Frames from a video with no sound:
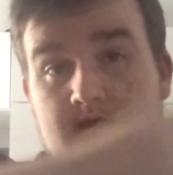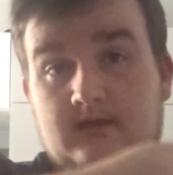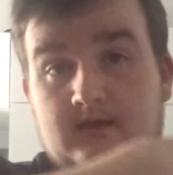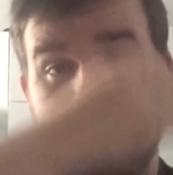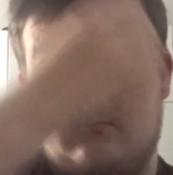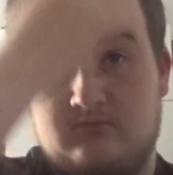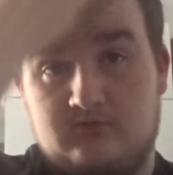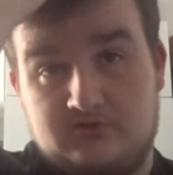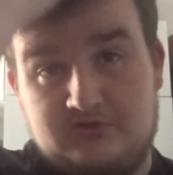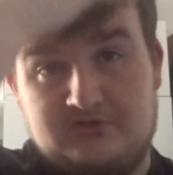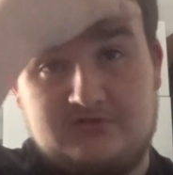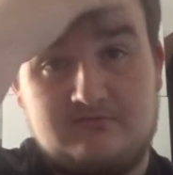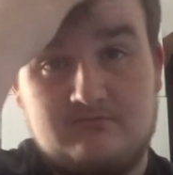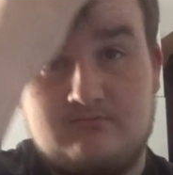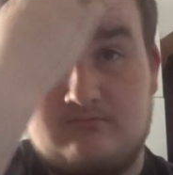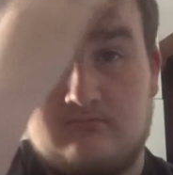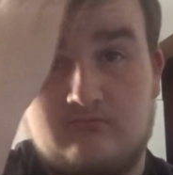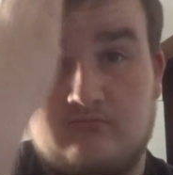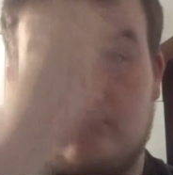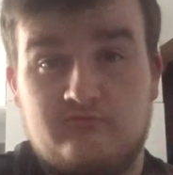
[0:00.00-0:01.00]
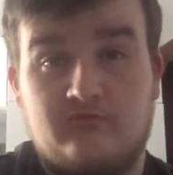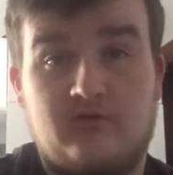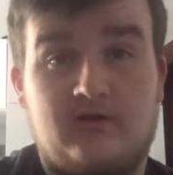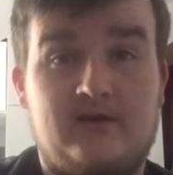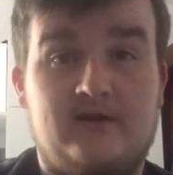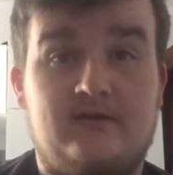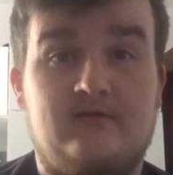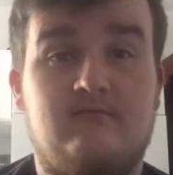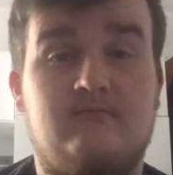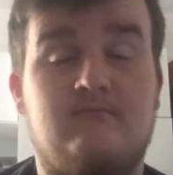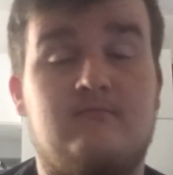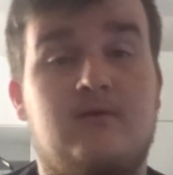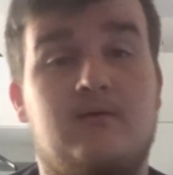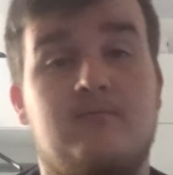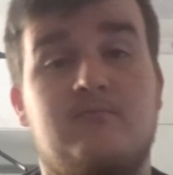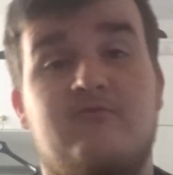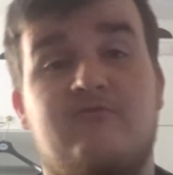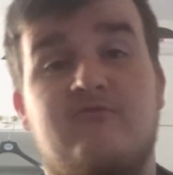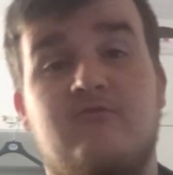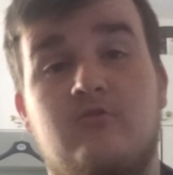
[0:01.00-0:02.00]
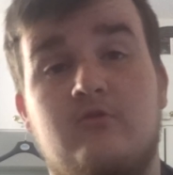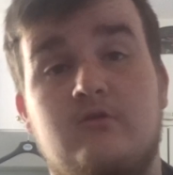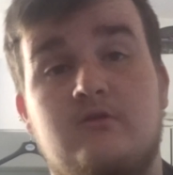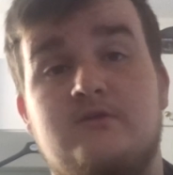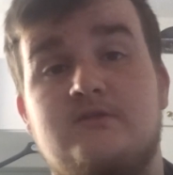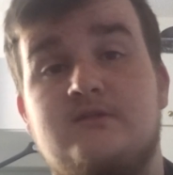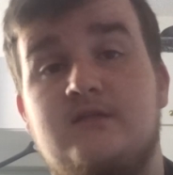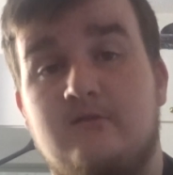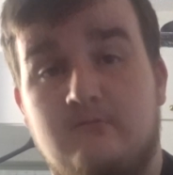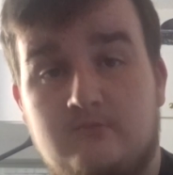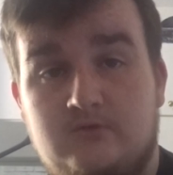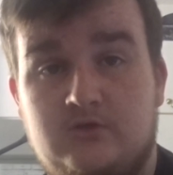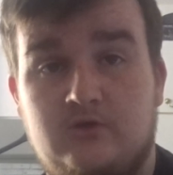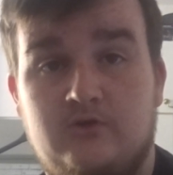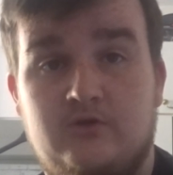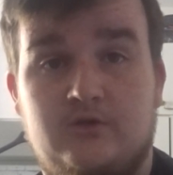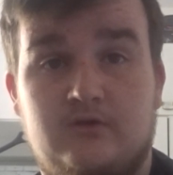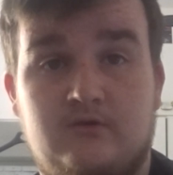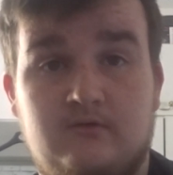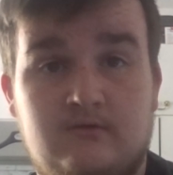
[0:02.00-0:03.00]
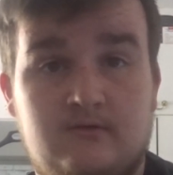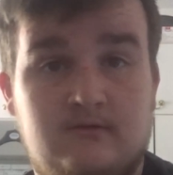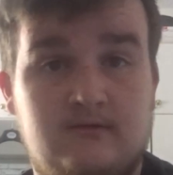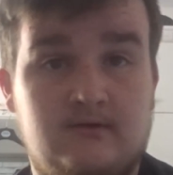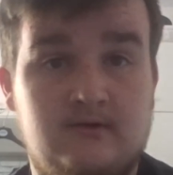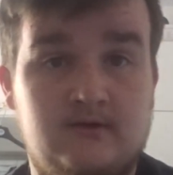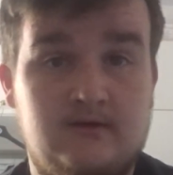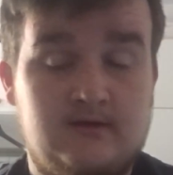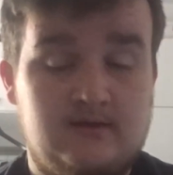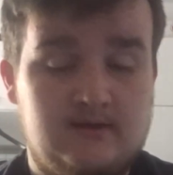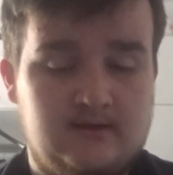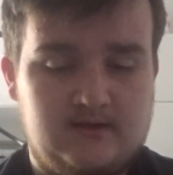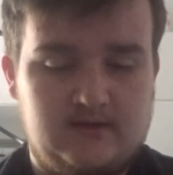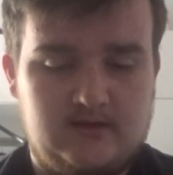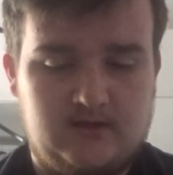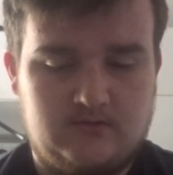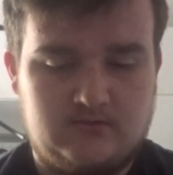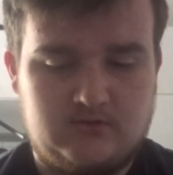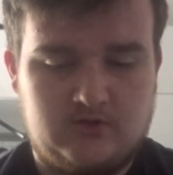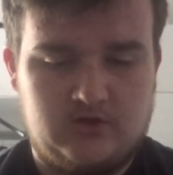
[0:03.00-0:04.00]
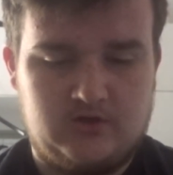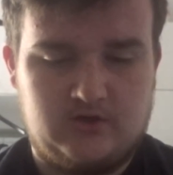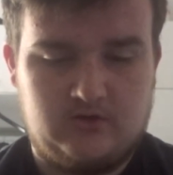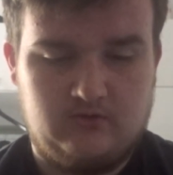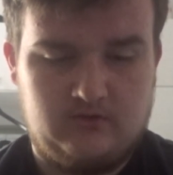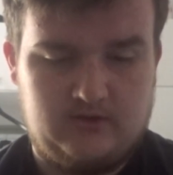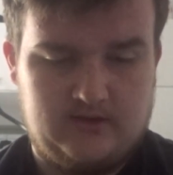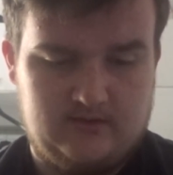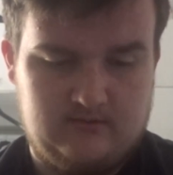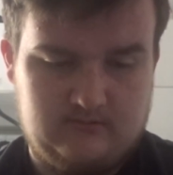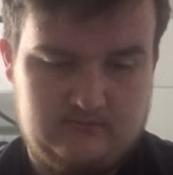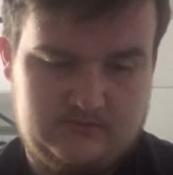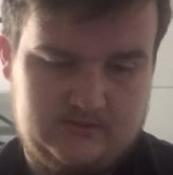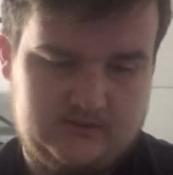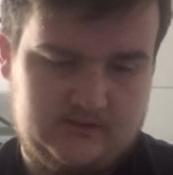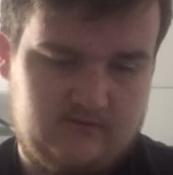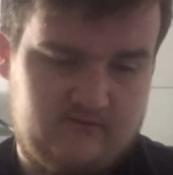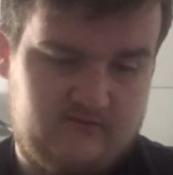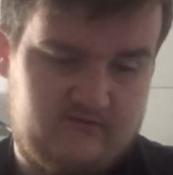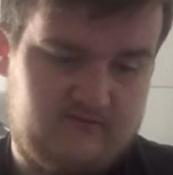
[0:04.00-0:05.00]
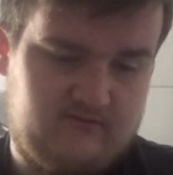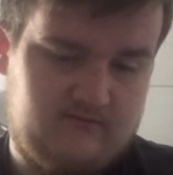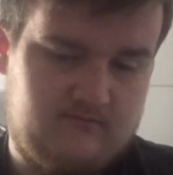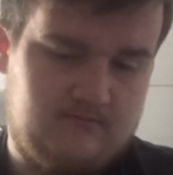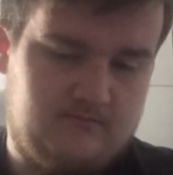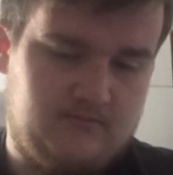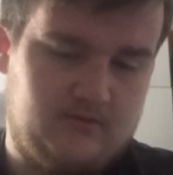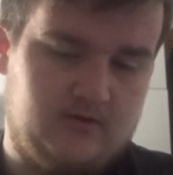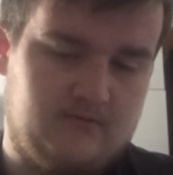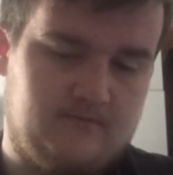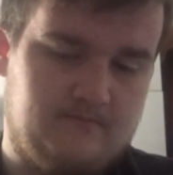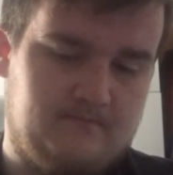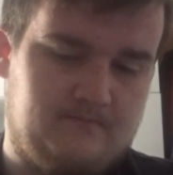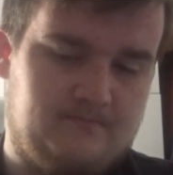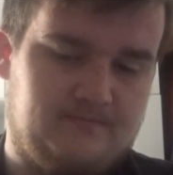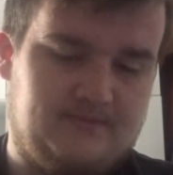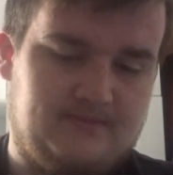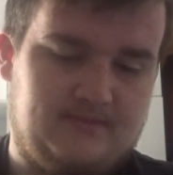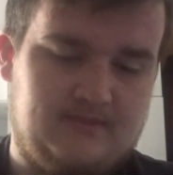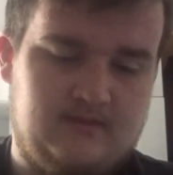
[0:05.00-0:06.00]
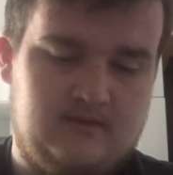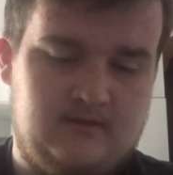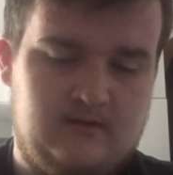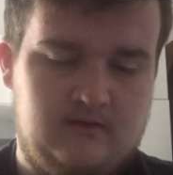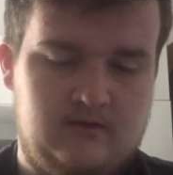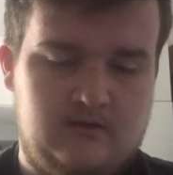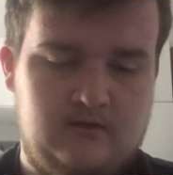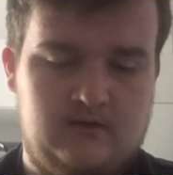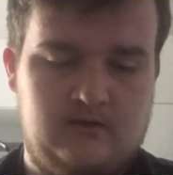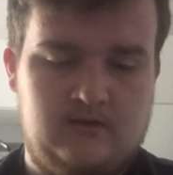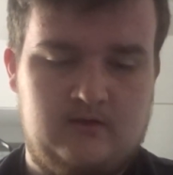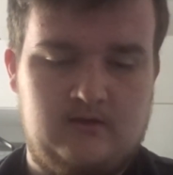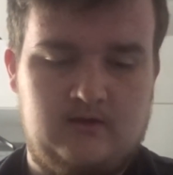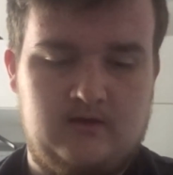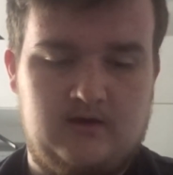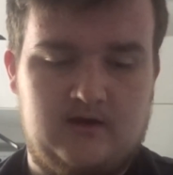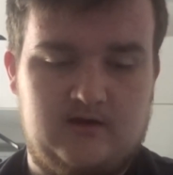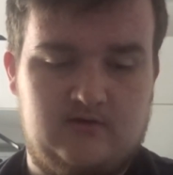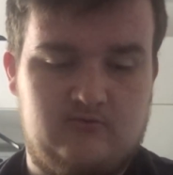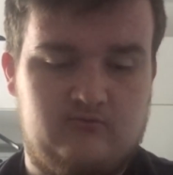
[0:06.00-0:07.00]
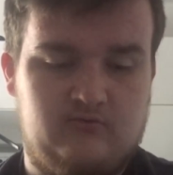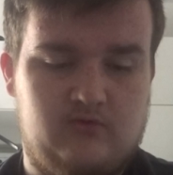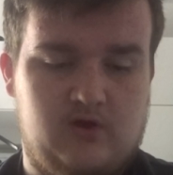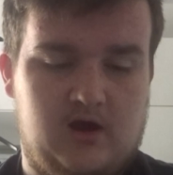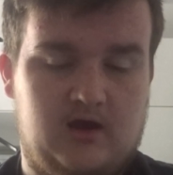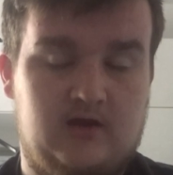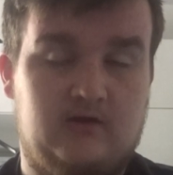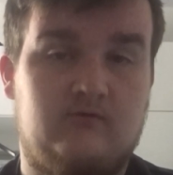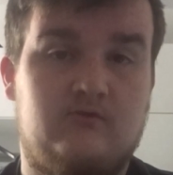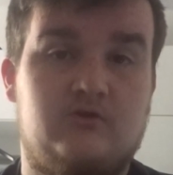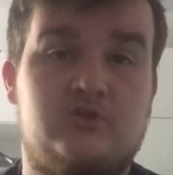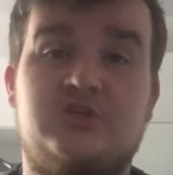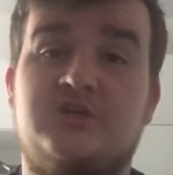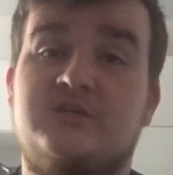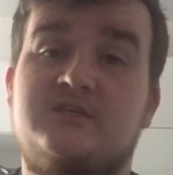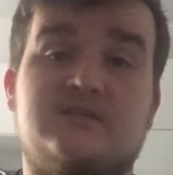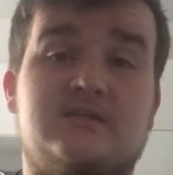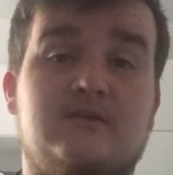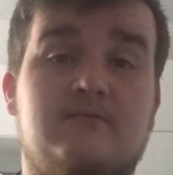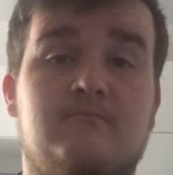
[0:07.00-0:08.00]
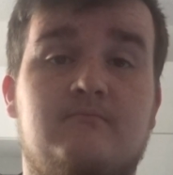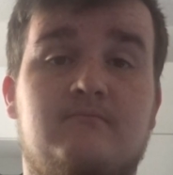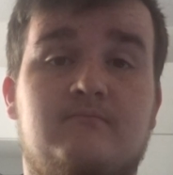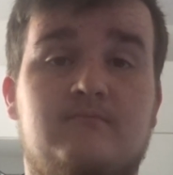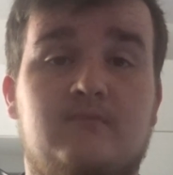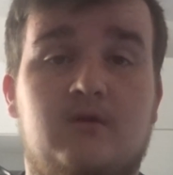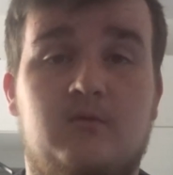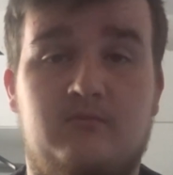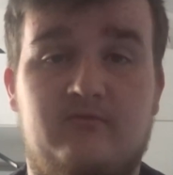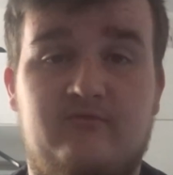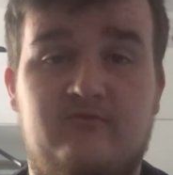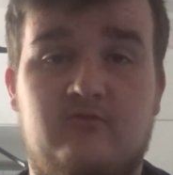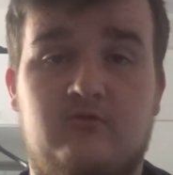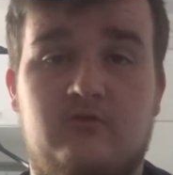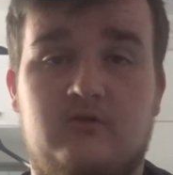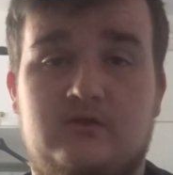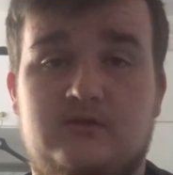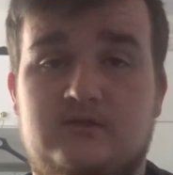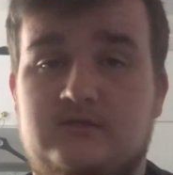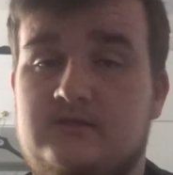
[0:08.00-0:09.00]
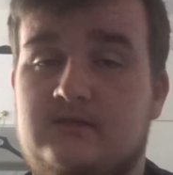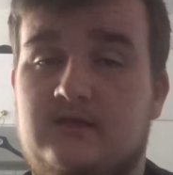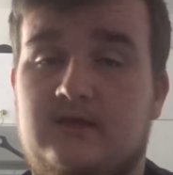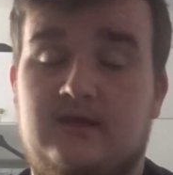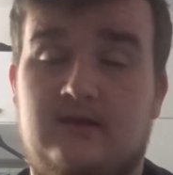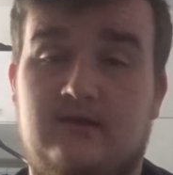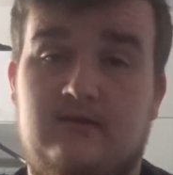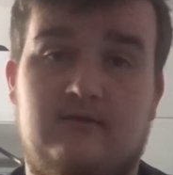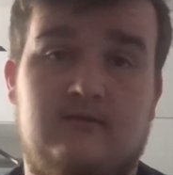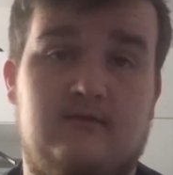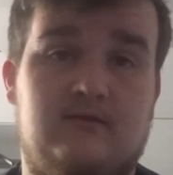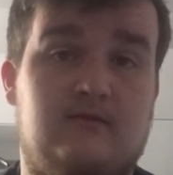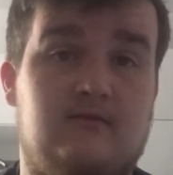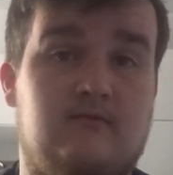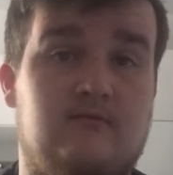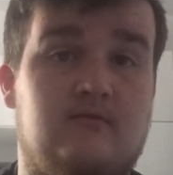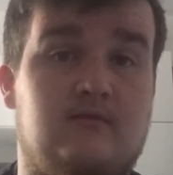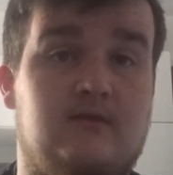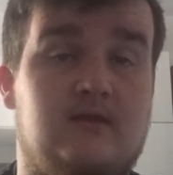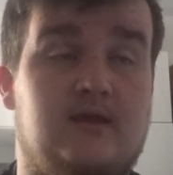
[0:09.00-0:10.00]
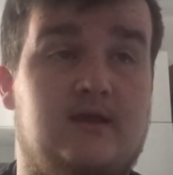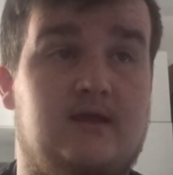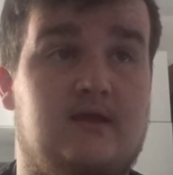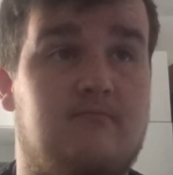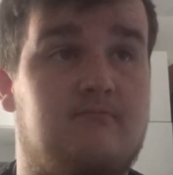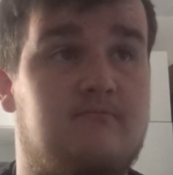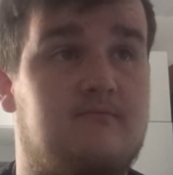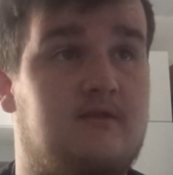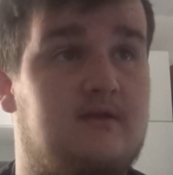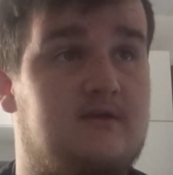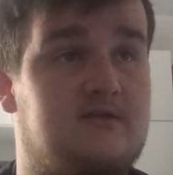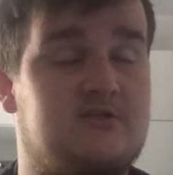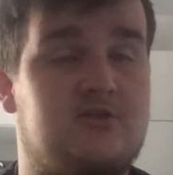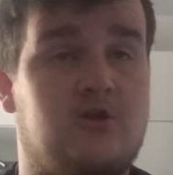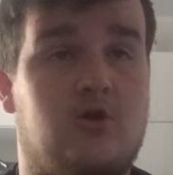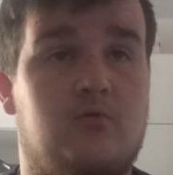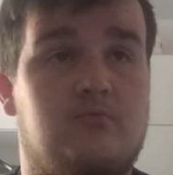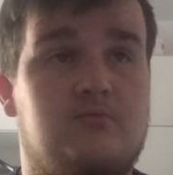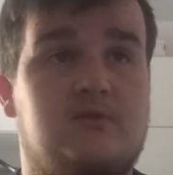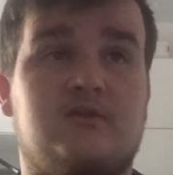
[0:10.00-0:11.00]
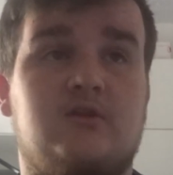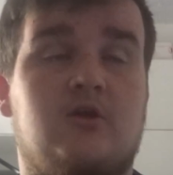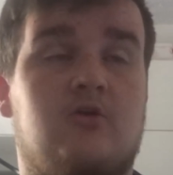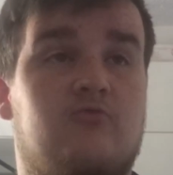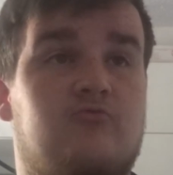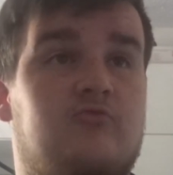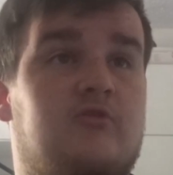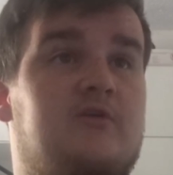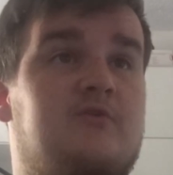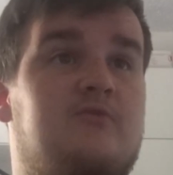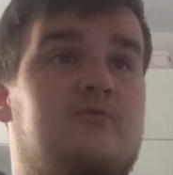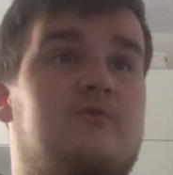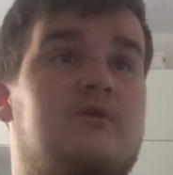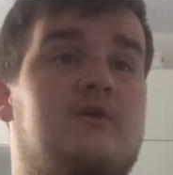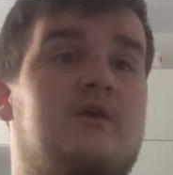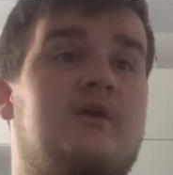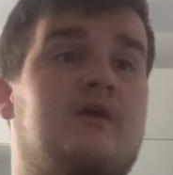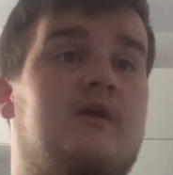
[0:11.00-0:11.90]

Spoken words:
He was running up the forest and he was gonna go kill himself, but I chased him up the forest and he stopped, he turned around